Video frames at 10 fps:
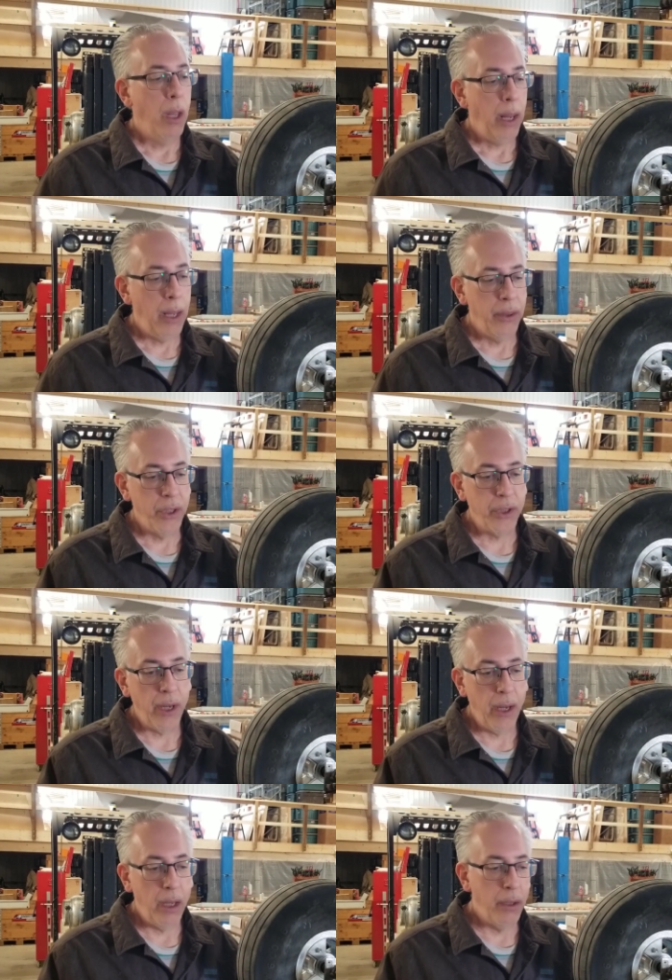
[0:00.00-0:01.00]
And this
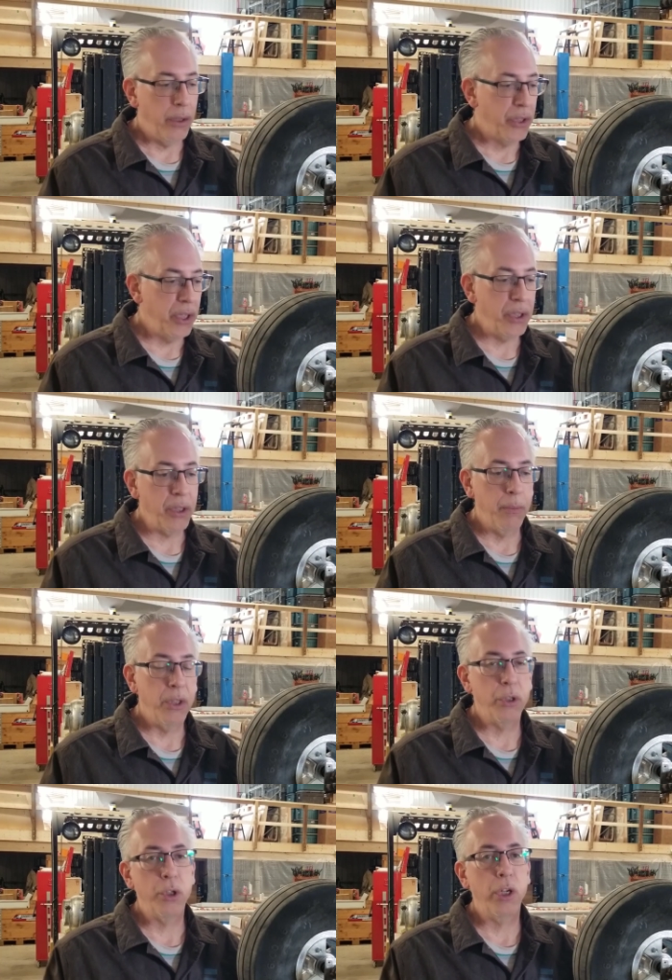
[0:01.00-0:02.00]
system
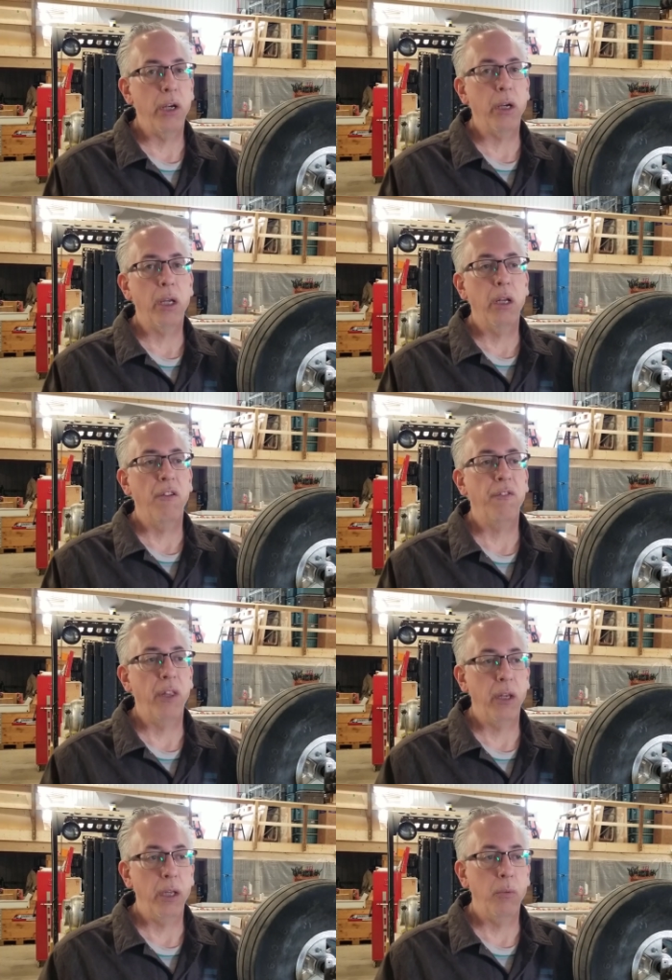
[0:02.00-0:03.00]
is generic enough
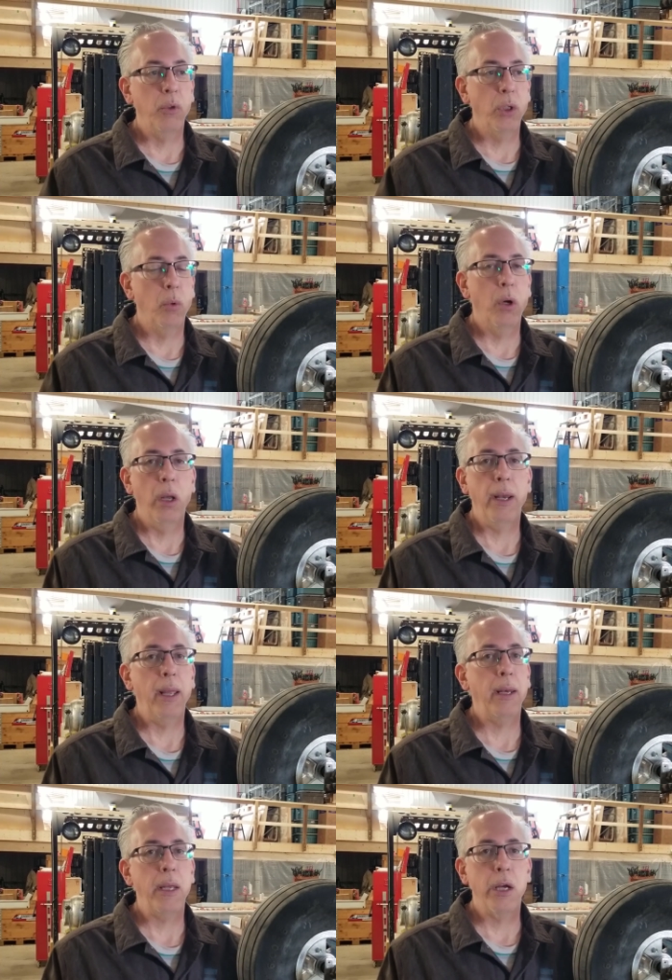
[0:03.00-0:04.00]
that it will go on
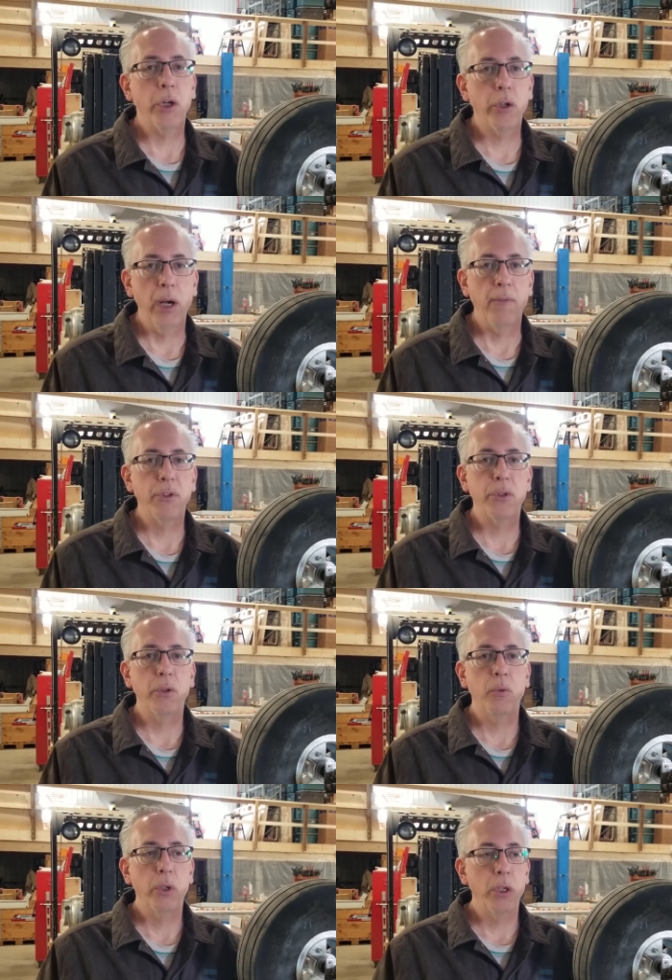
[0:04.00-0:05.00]
any aircraft.
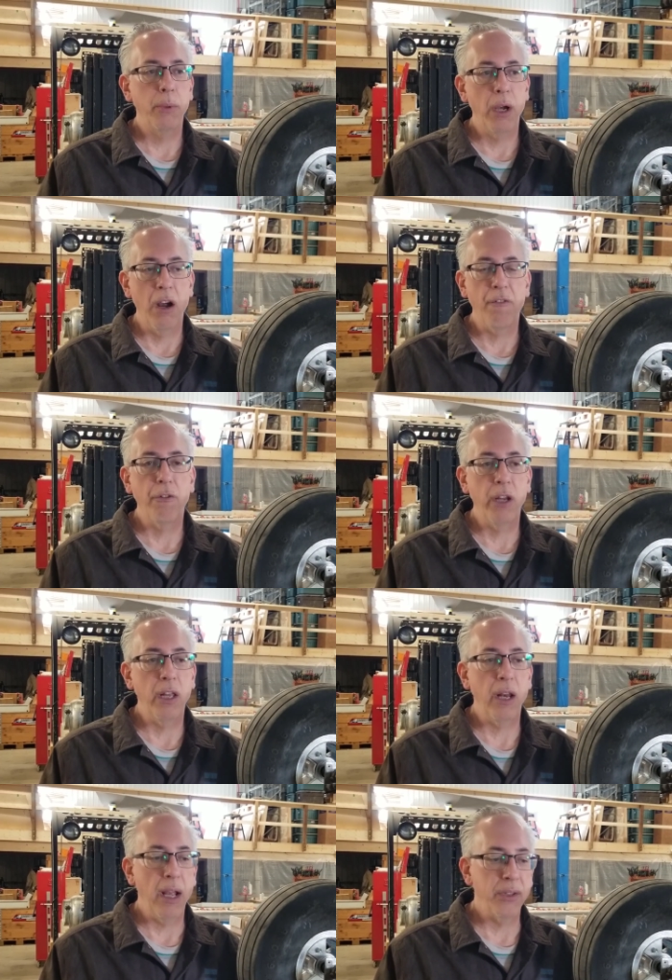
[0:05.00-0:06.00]
So we're going to be offering
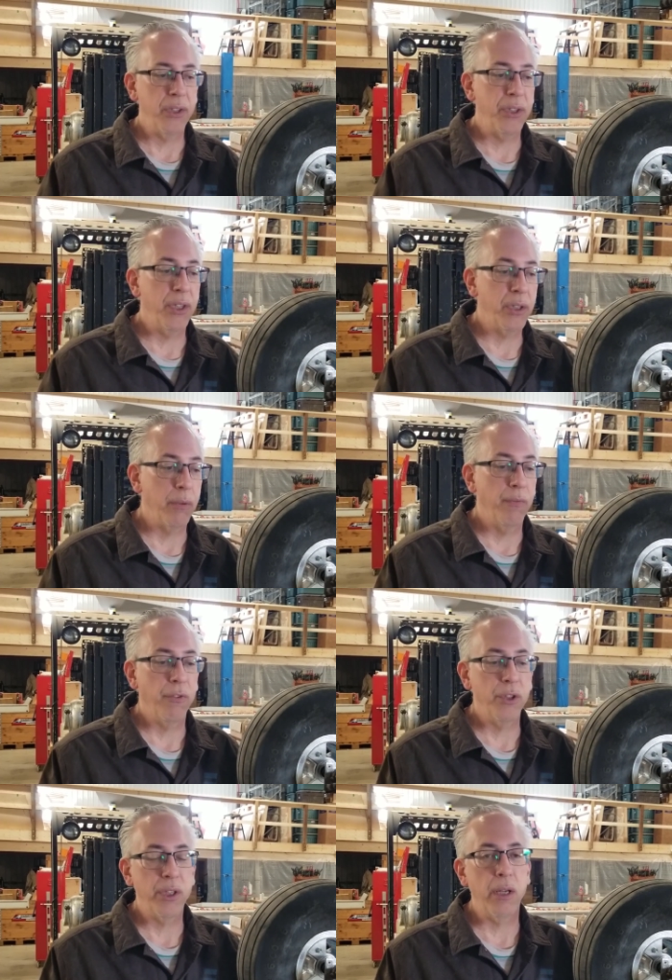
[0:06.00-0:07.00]
it as a system
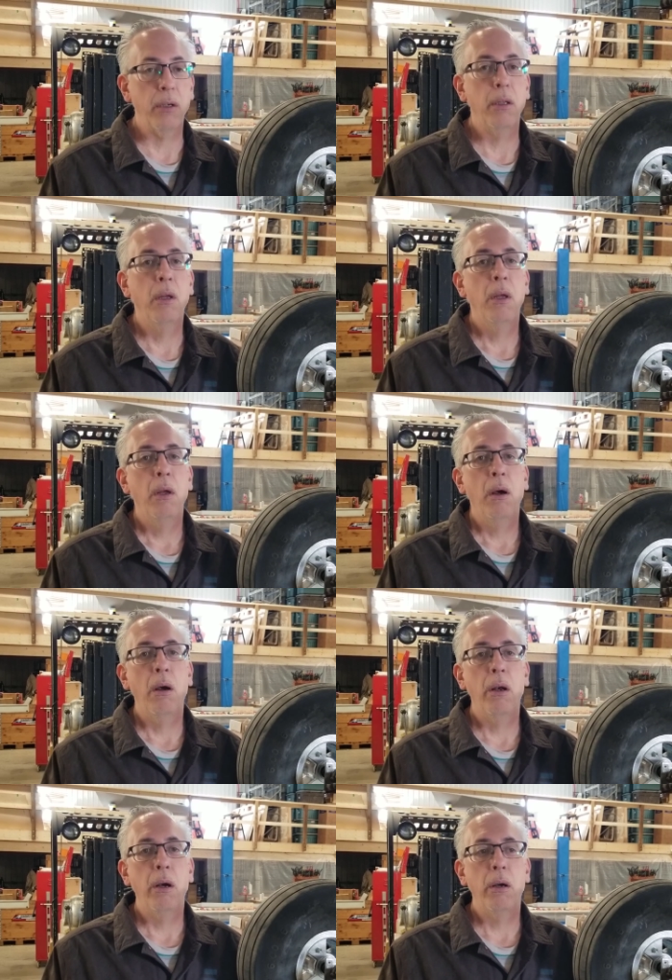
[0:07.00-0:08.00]
for sale
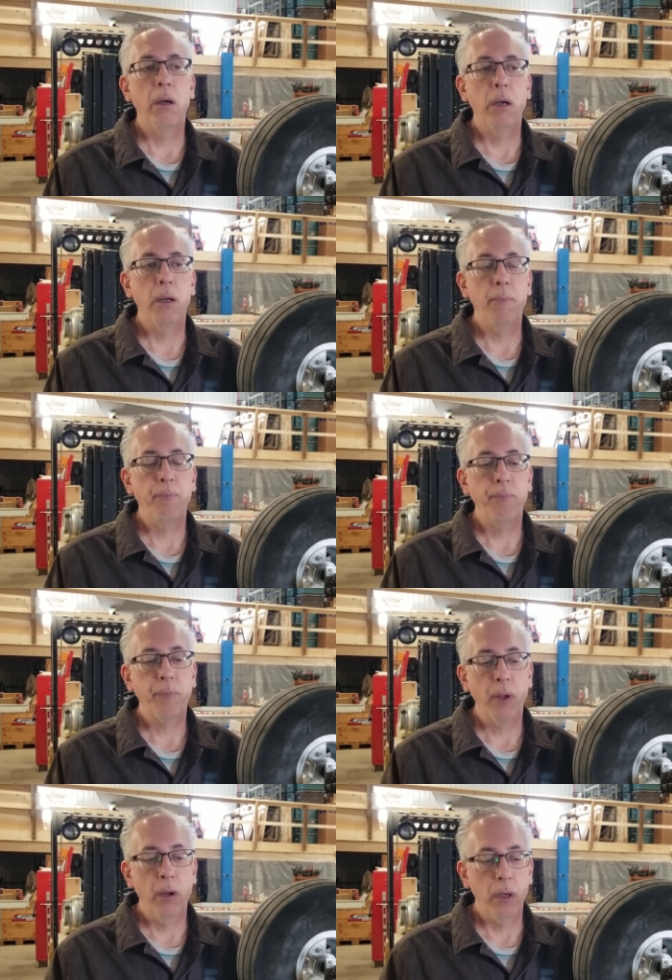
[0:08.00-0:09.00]
on our
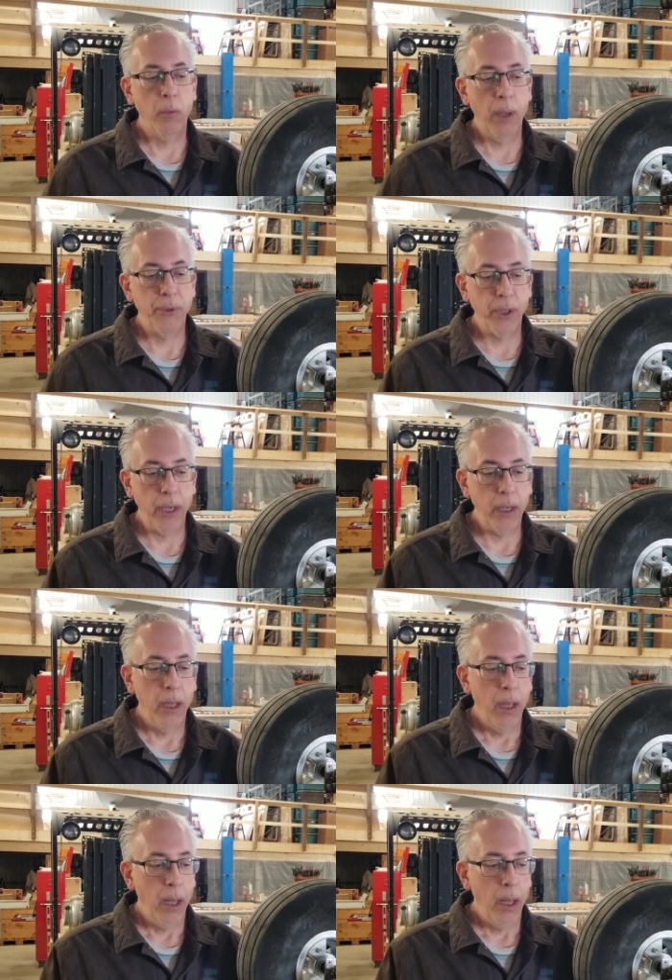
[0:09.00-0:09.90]
website.